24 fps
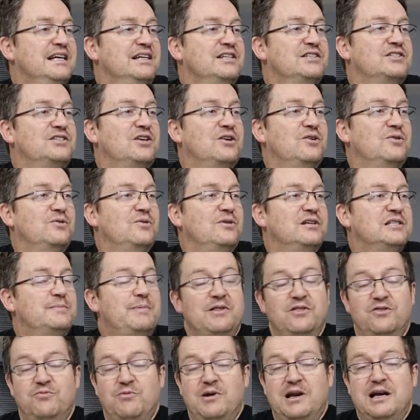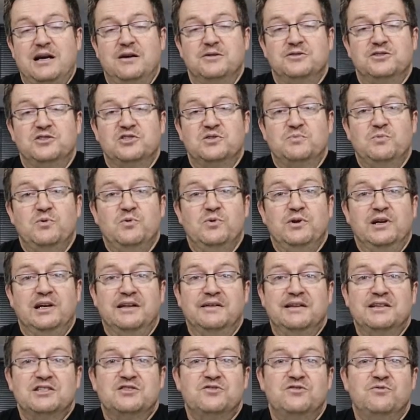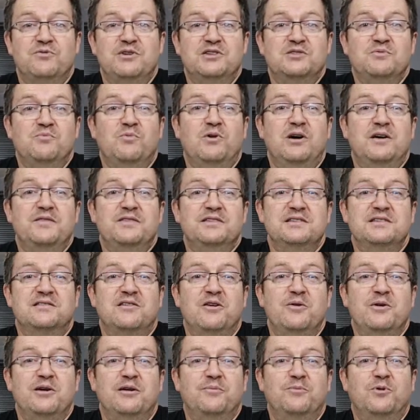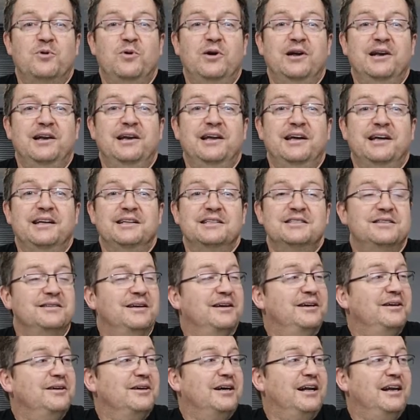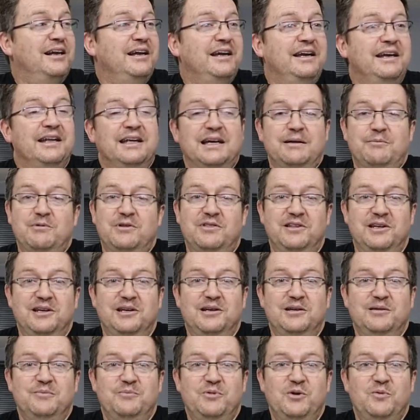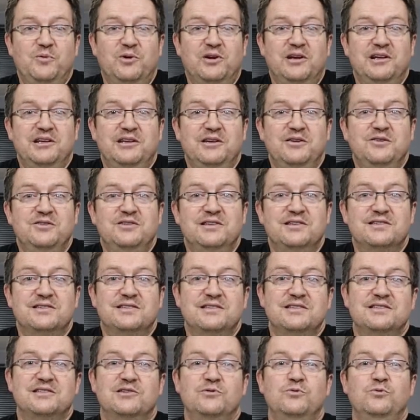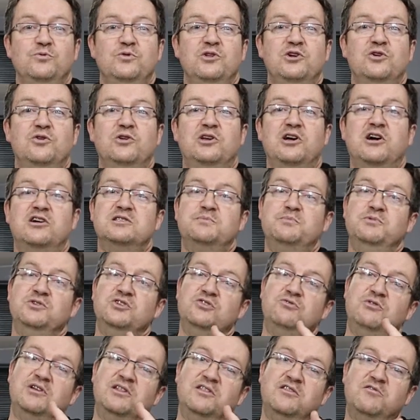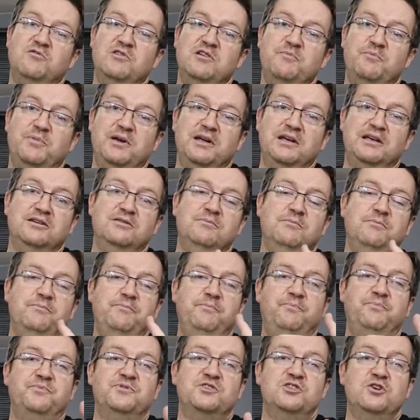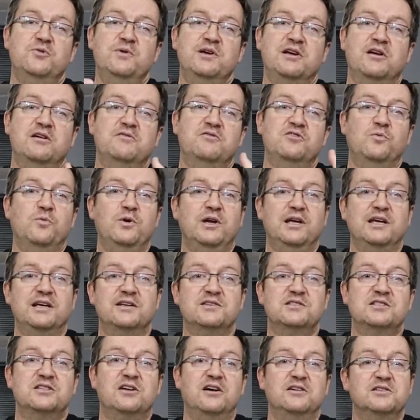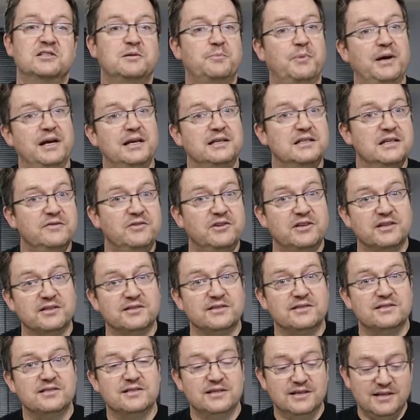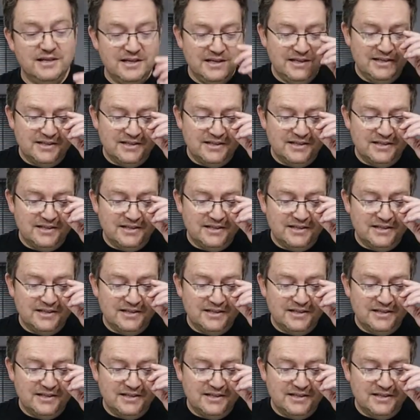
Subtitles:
So I spent 3 hours this morning, and that's the reason why this is going up quite late, cleaning everything. But what I've noticed is that all the good husbandry that we've been doing over the week is starting to pay dividends.